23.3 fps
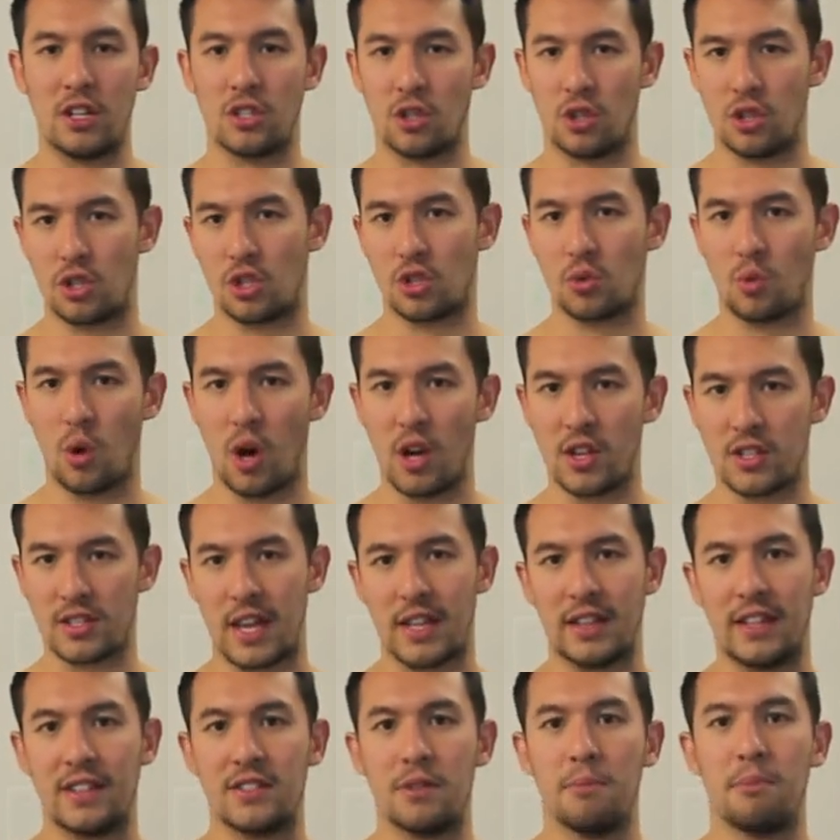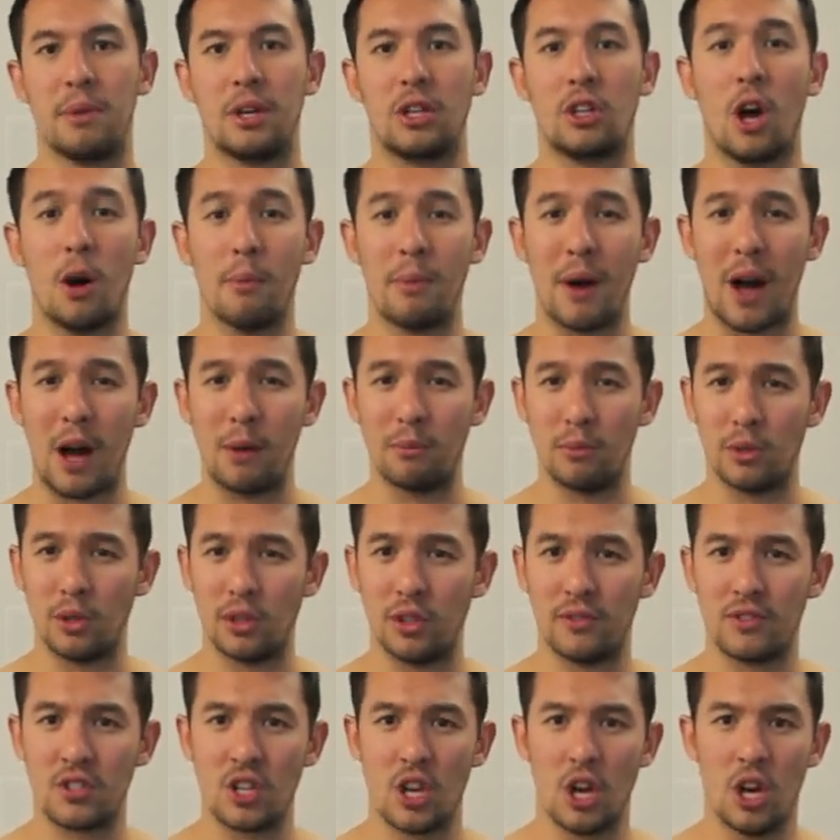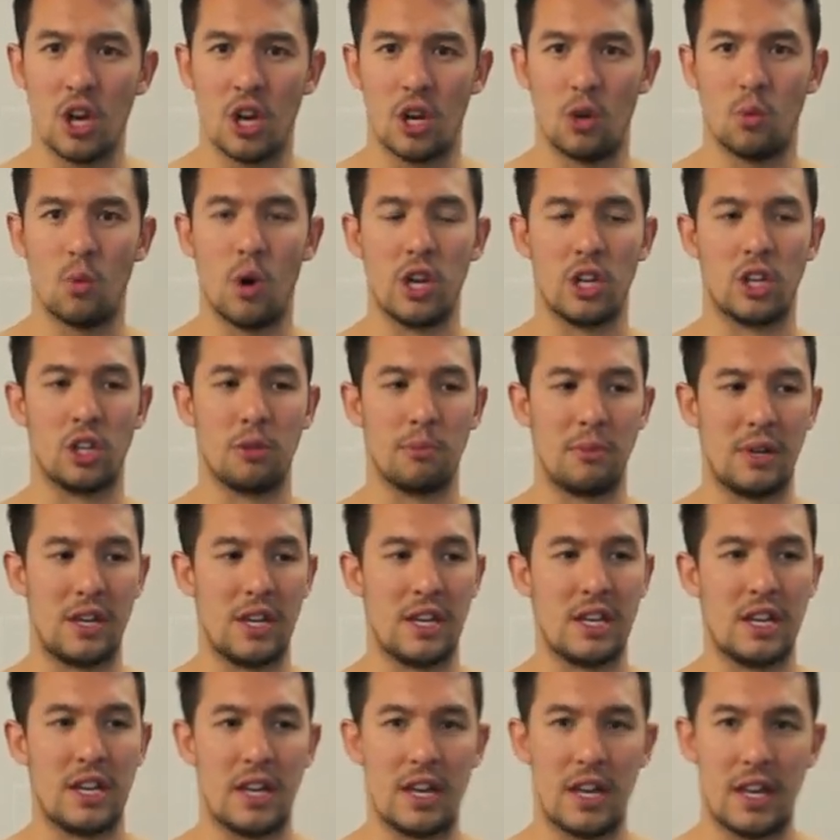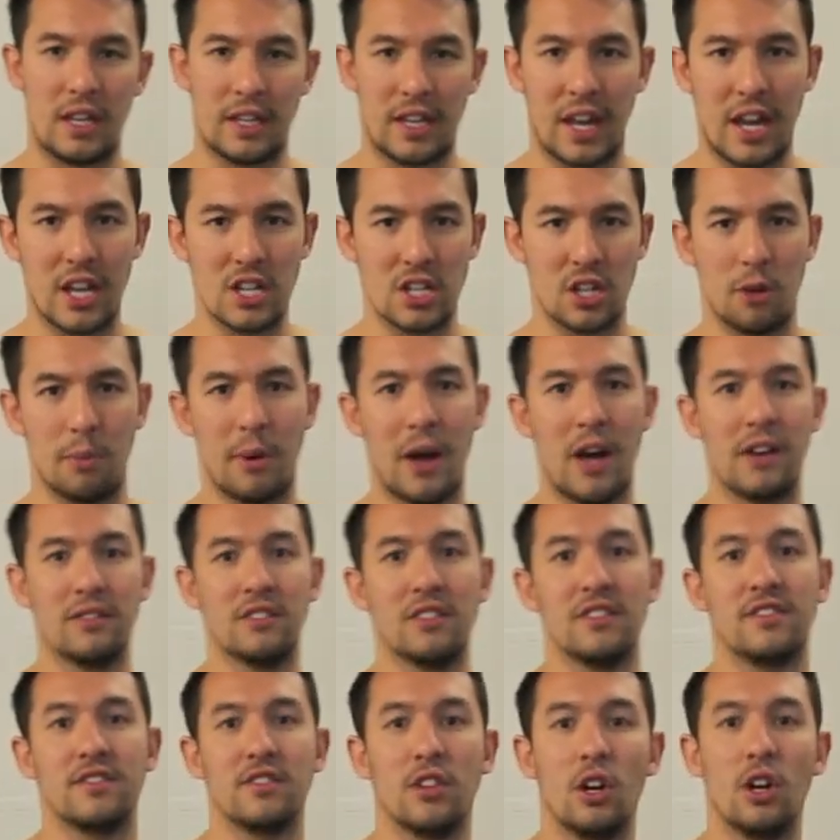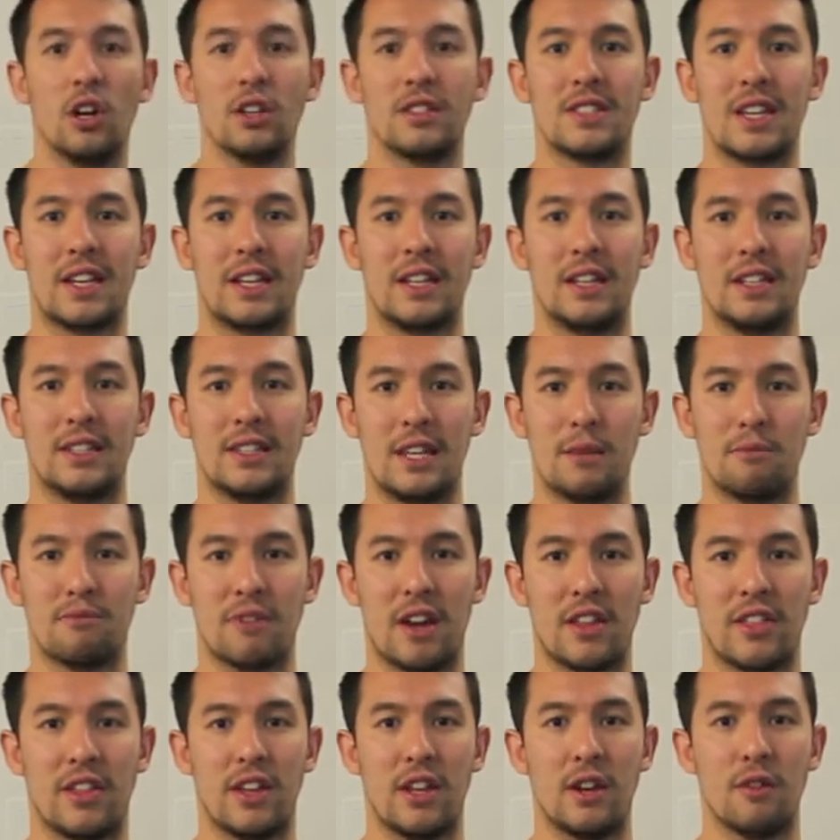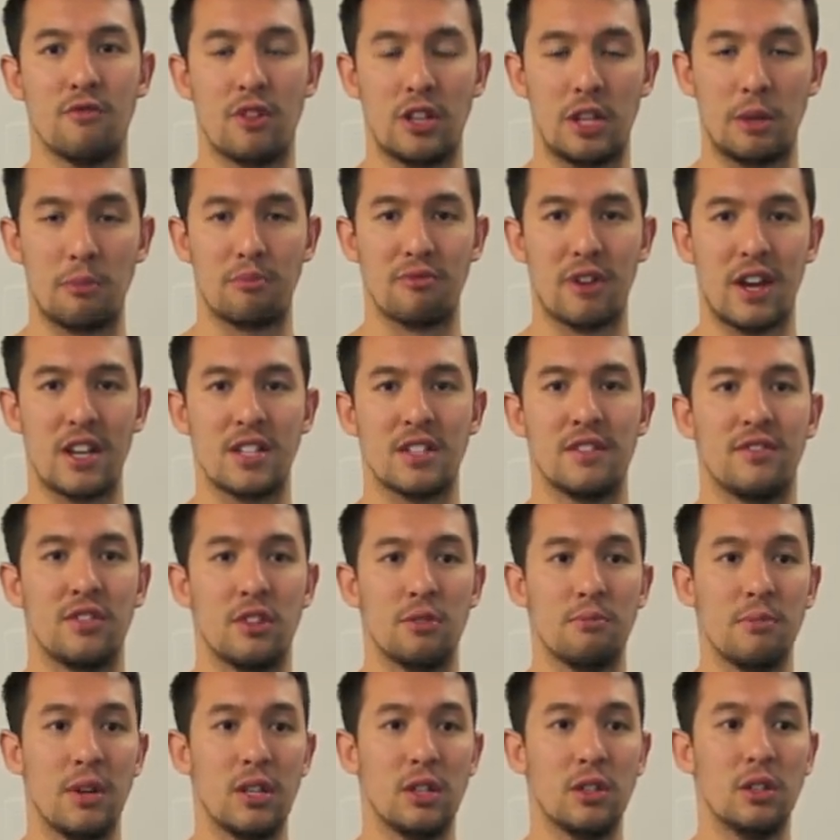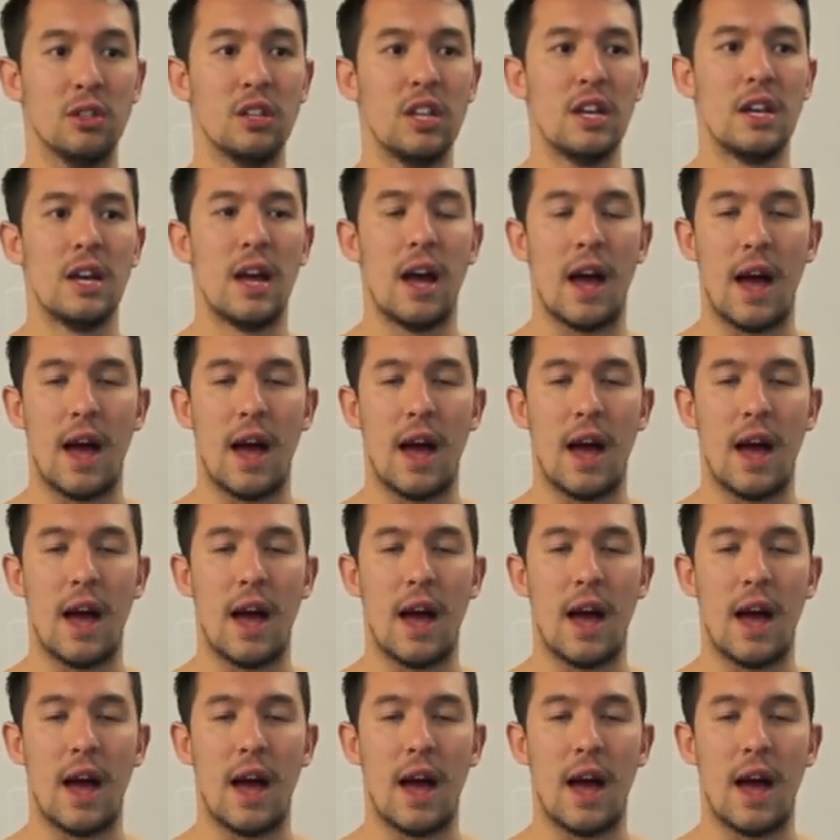so you squats, deadlifts and big compound moves where you're going to be engaging your pelvic floor, taking a deep breath in and really bracing through the middle,